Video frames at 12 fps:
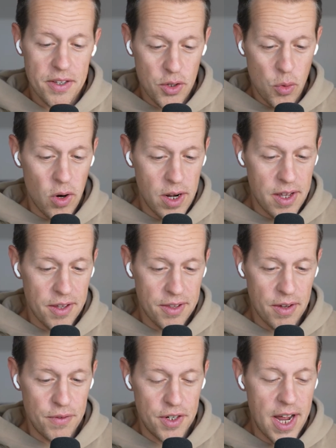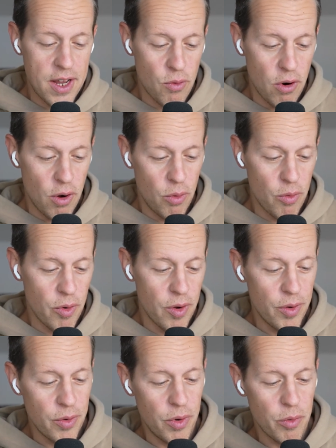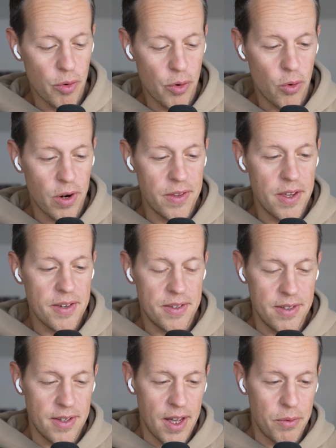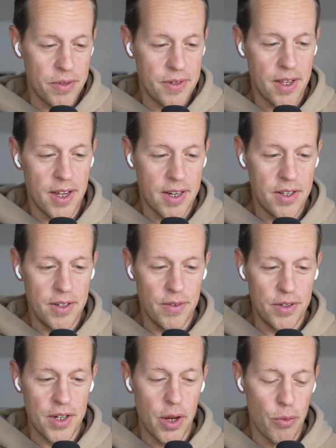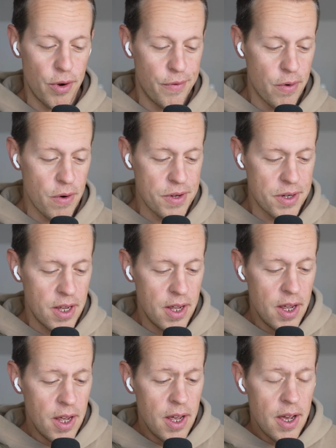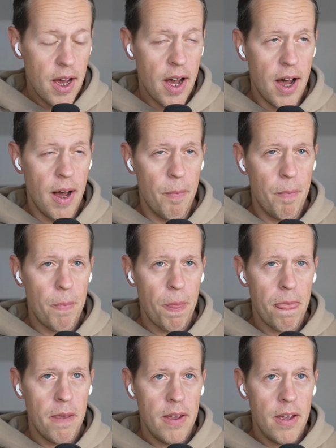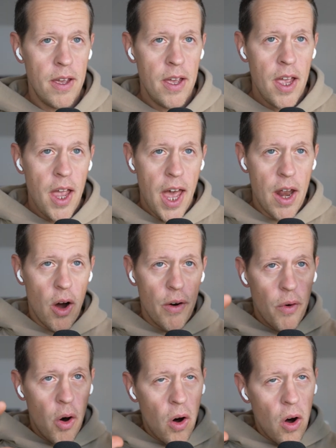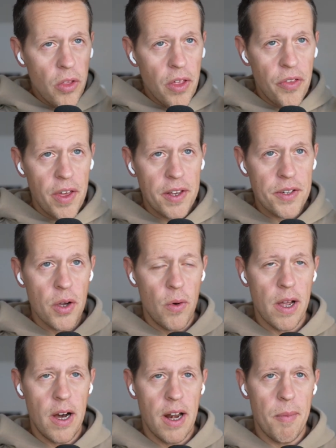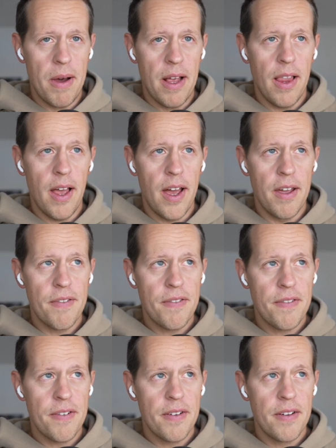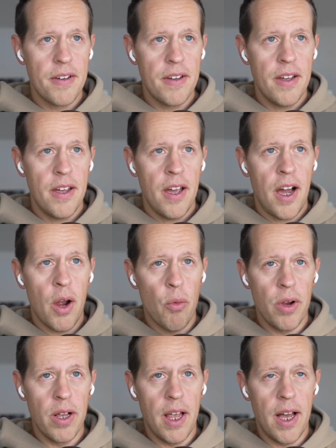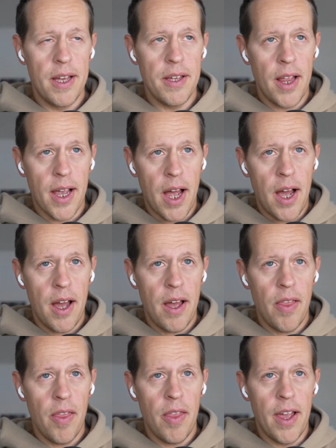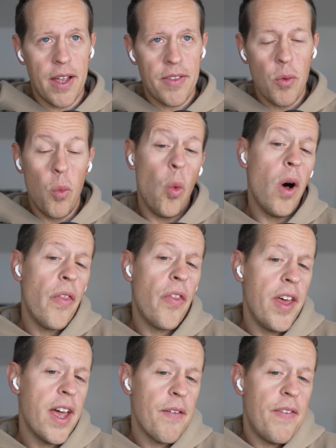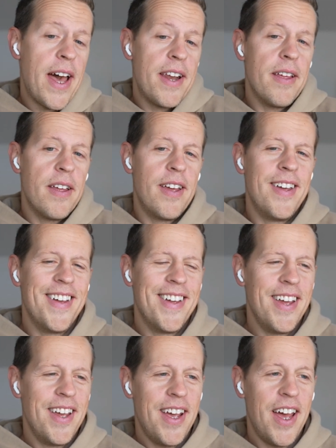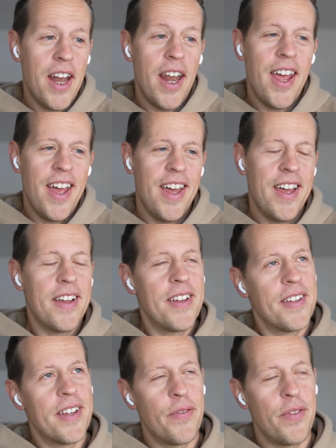20th of January when we're recording this, and that was like January 1st. And of all the things going on in my life, I realized like the one thing, if I had, and if